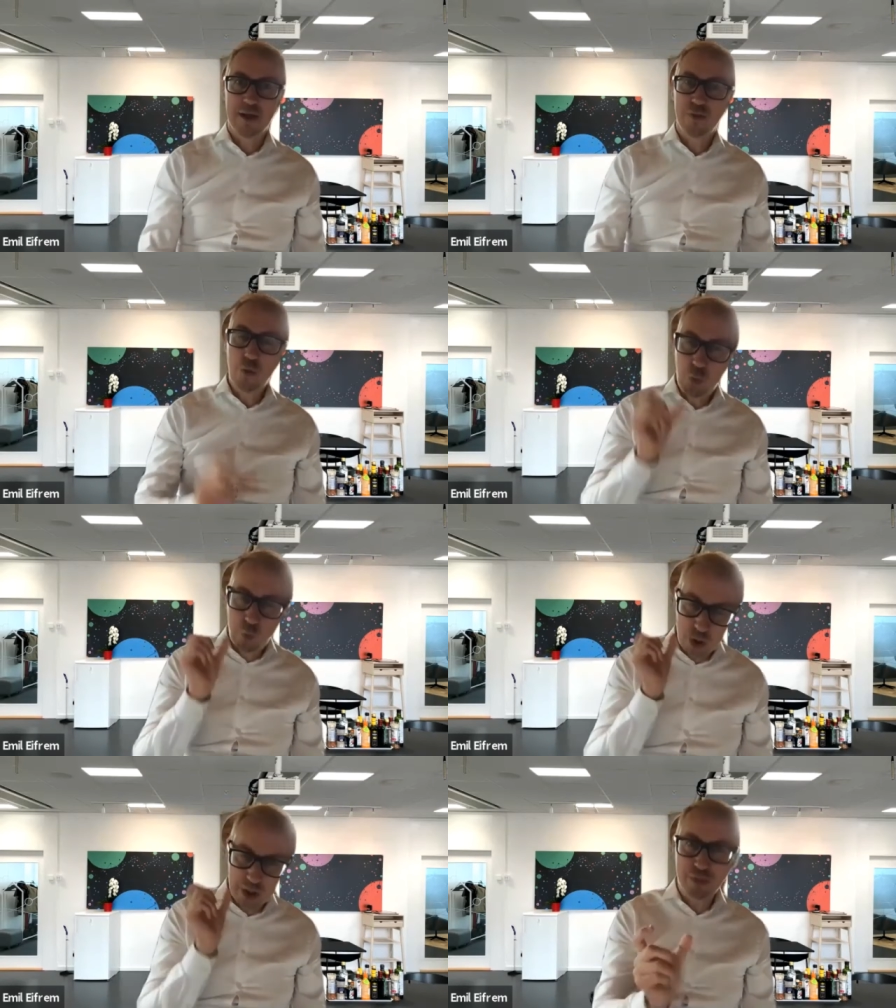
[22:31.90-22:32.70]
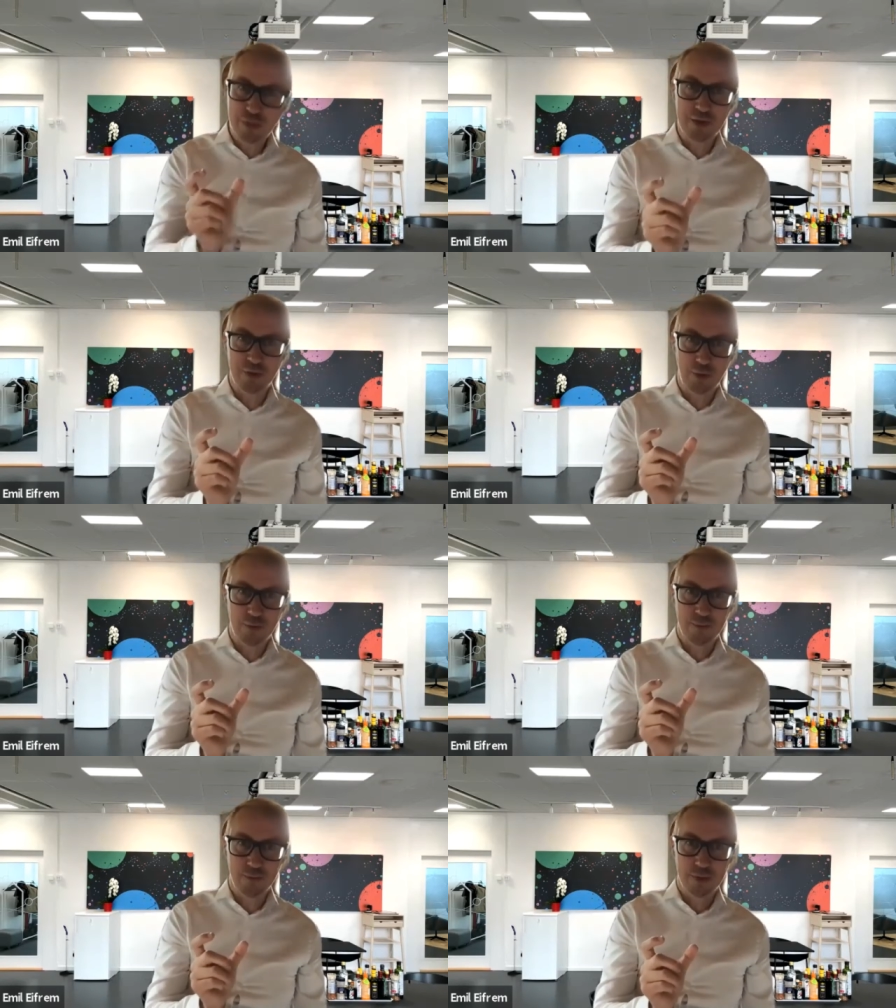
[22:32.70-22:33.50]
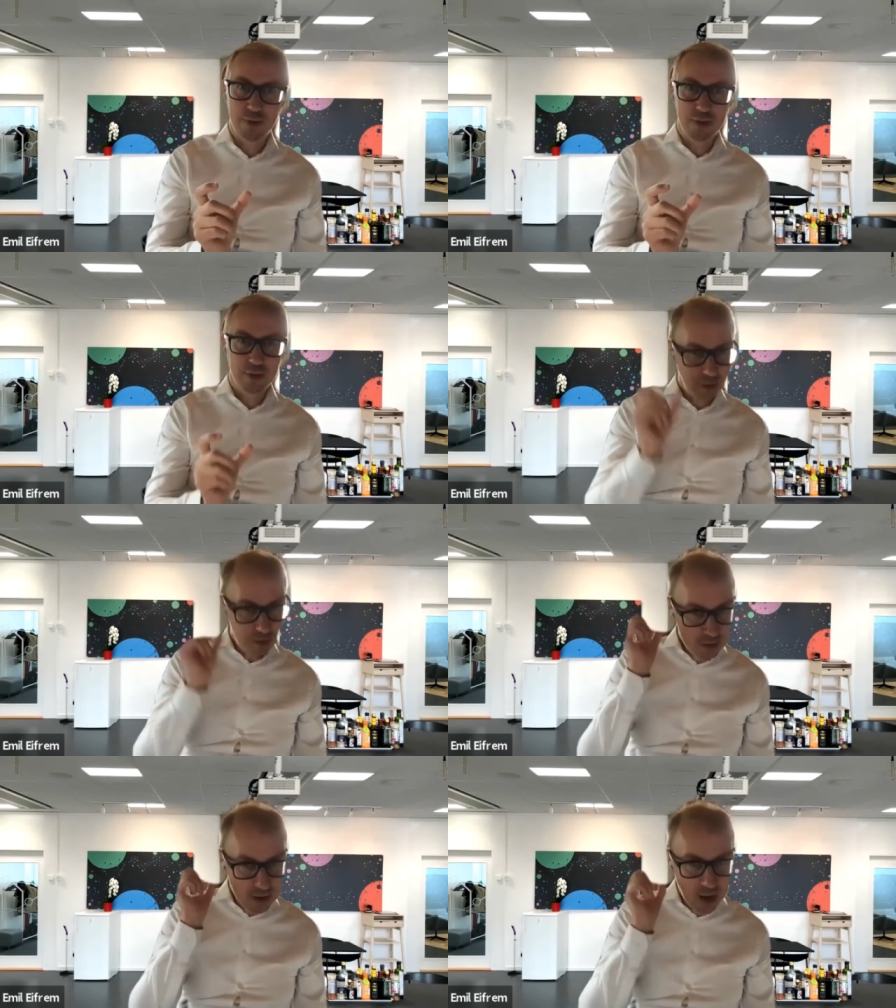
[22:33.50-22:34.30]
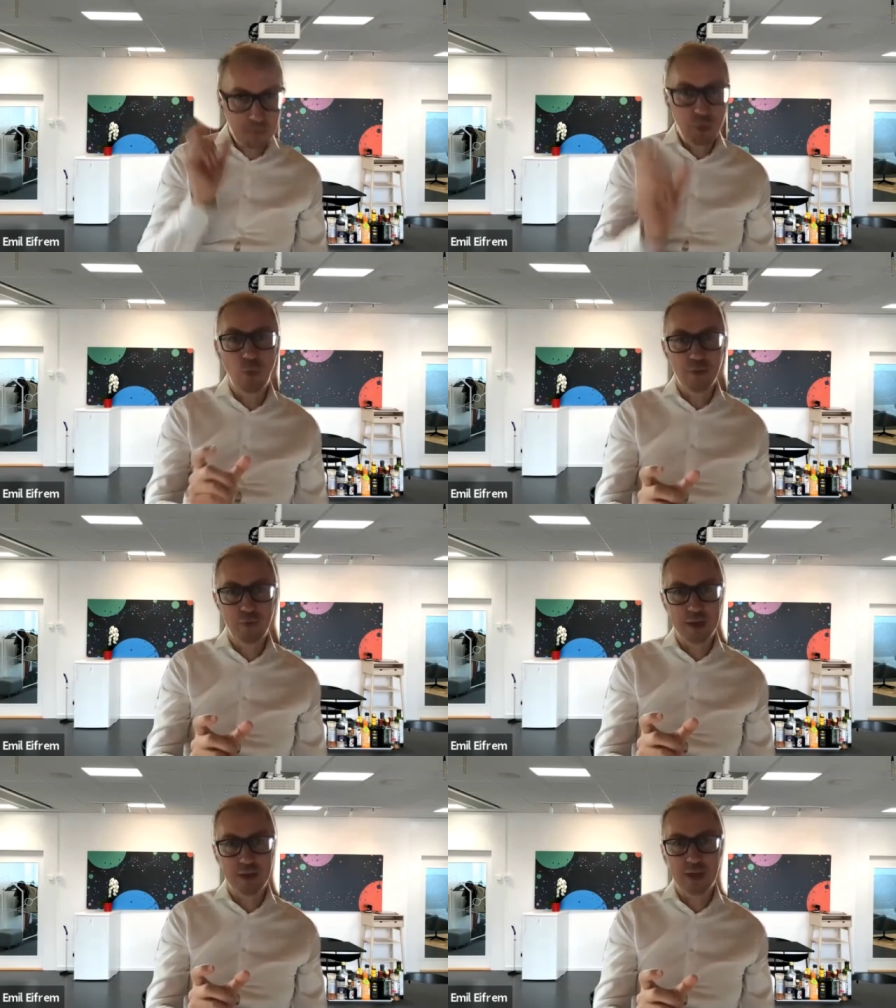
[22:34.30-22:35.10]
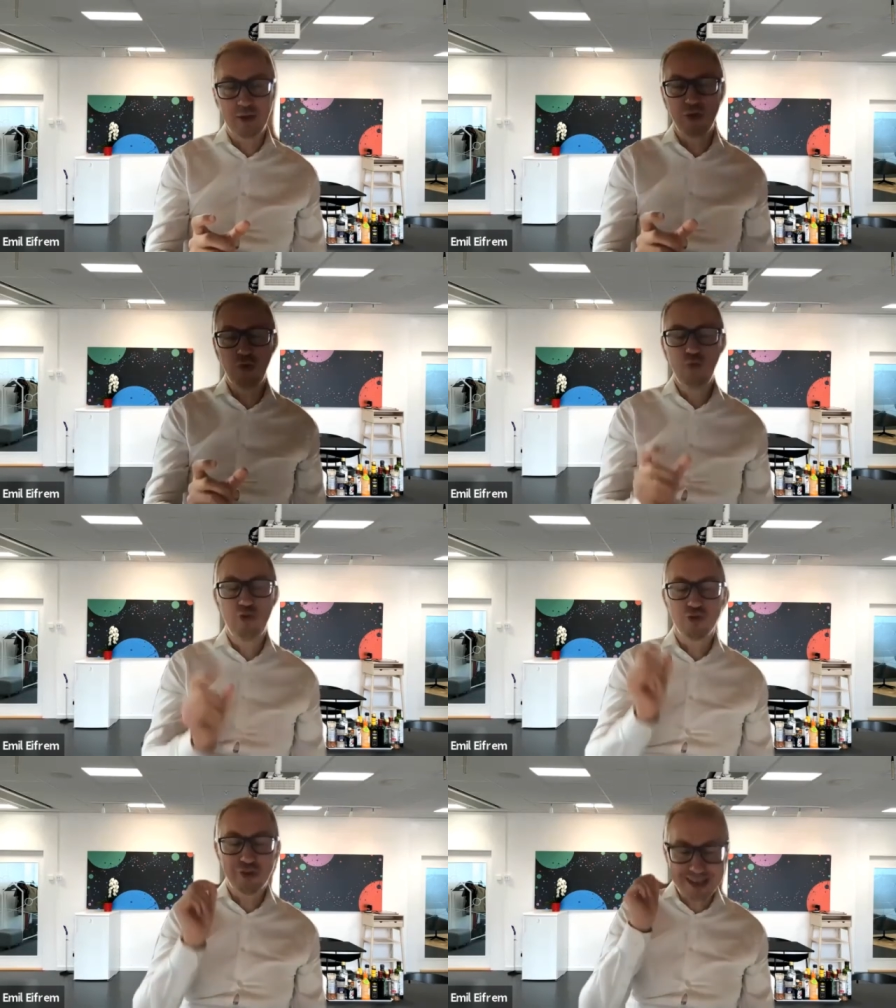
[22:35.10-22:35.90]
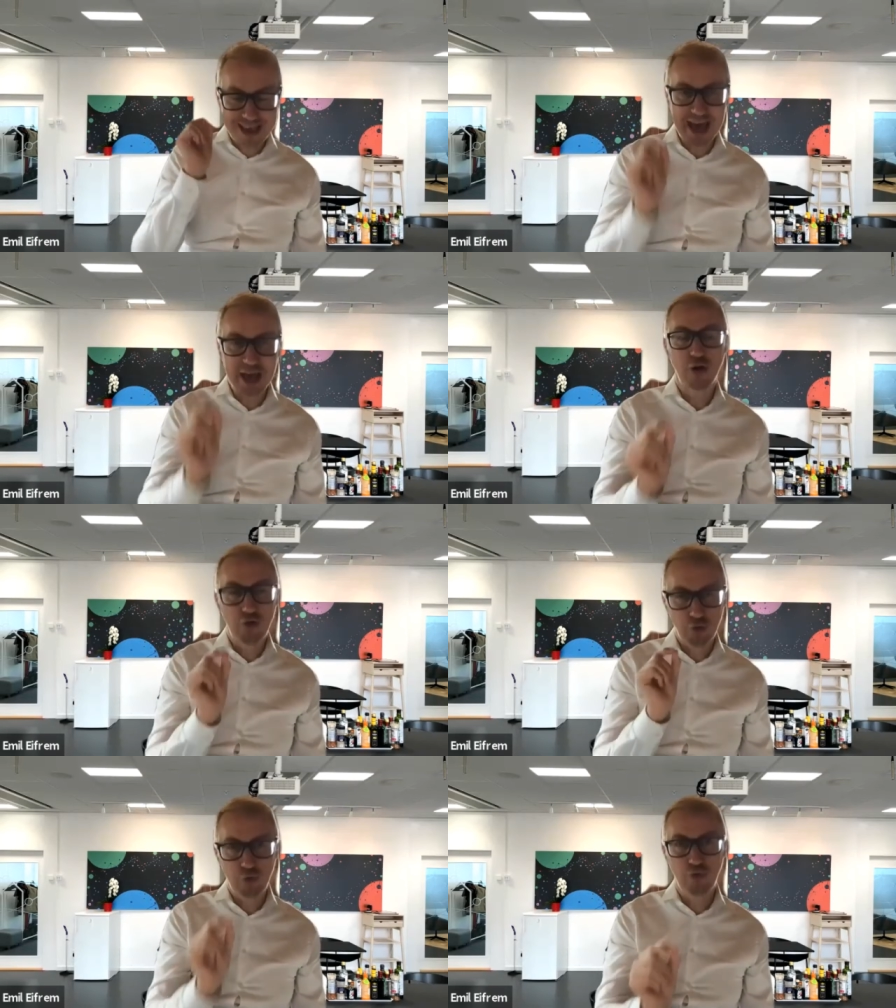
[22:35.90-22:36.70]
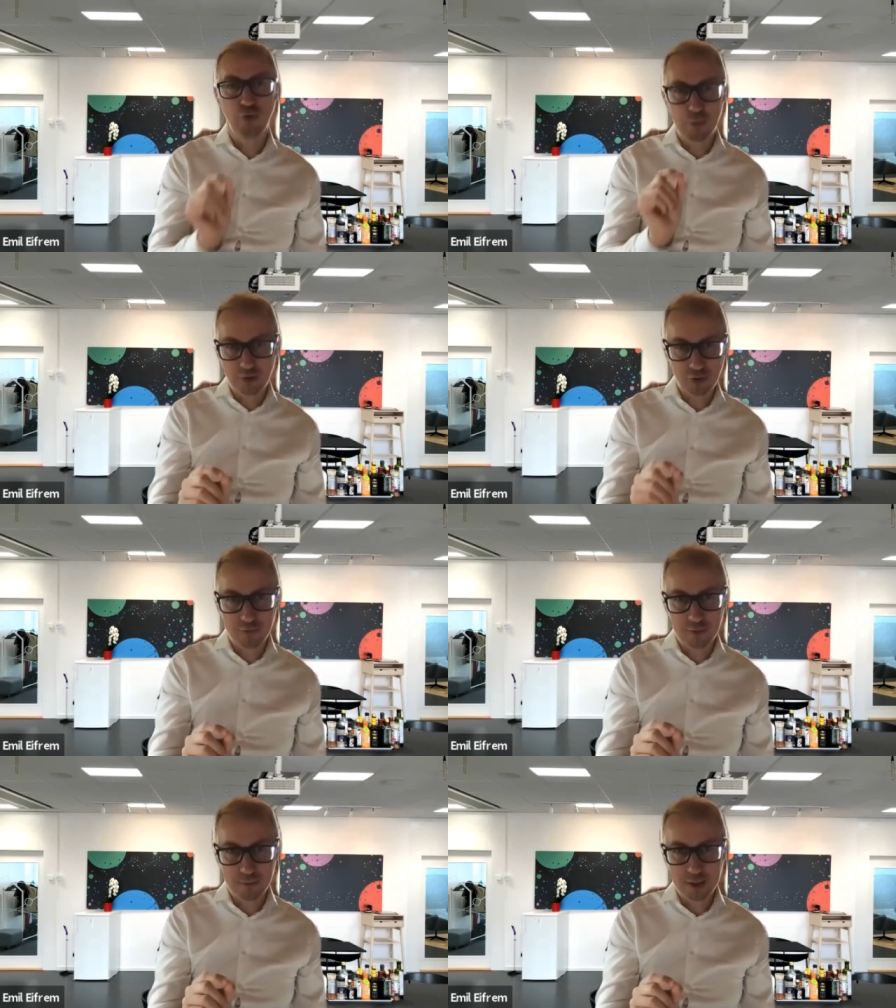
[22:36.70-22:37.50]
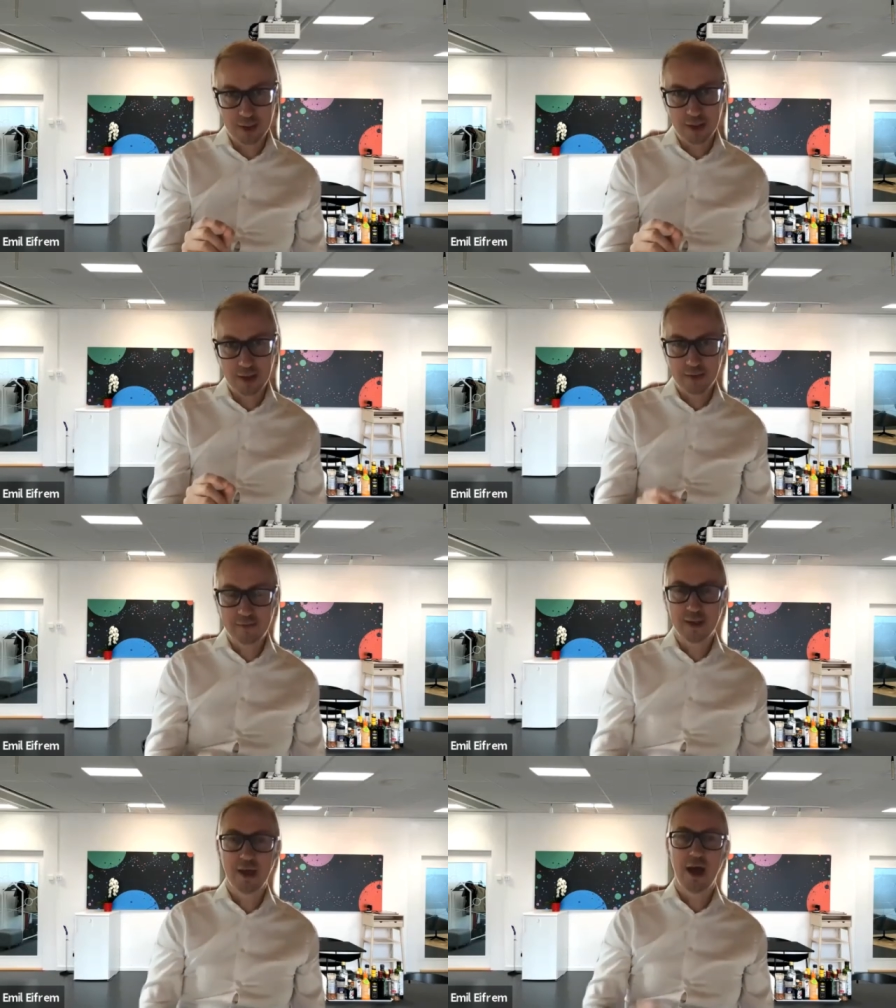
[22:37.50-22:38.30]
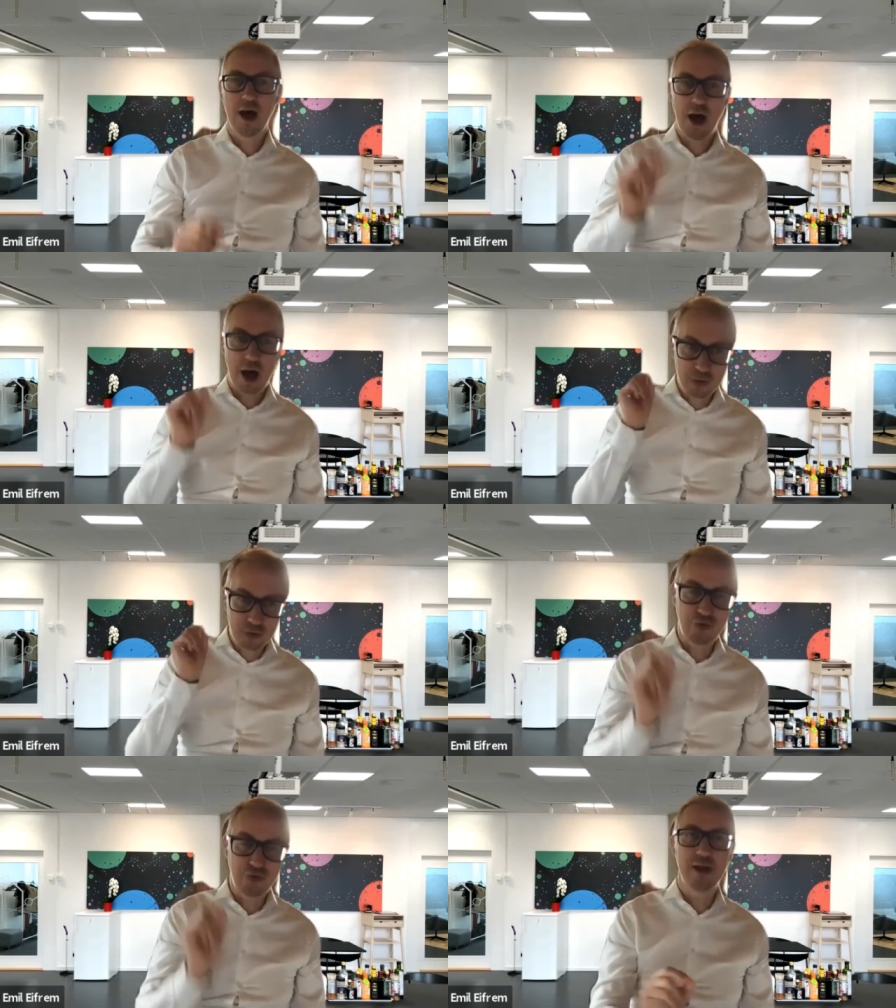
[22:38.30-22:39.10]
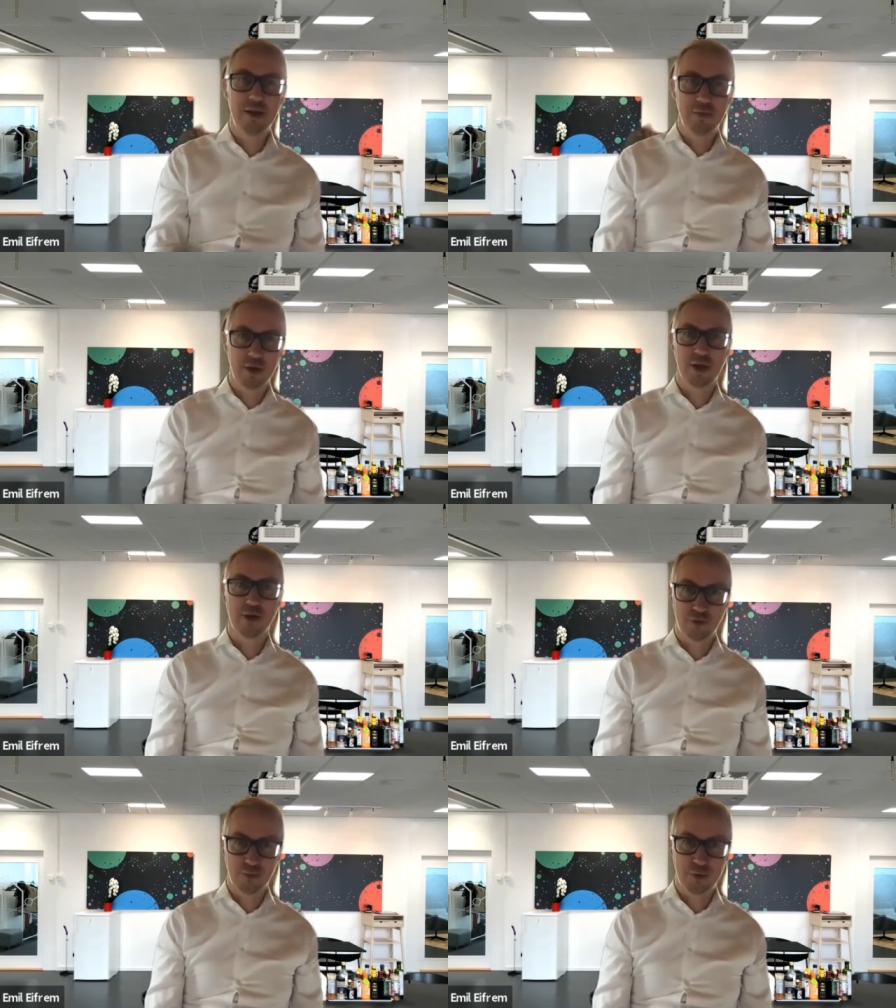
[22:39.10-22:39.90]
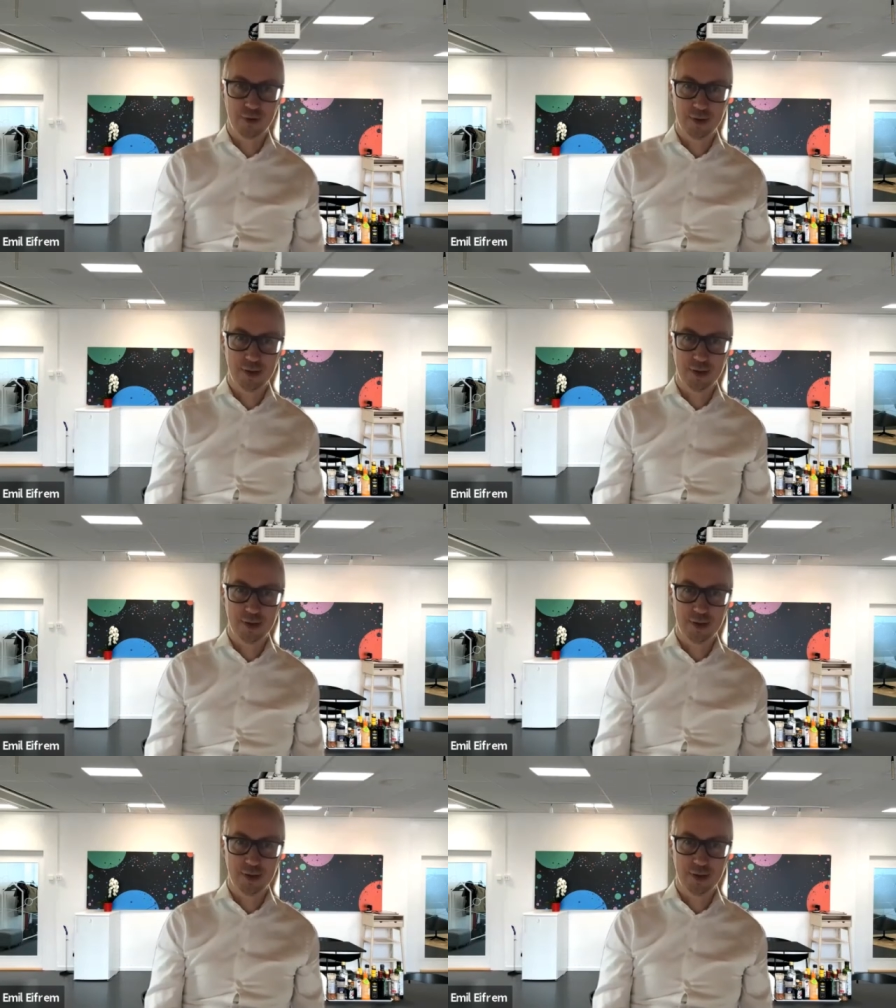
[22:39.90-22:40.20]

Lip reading: The one thing though, the #1 thing that you just cannot do too much of is understanding the customer.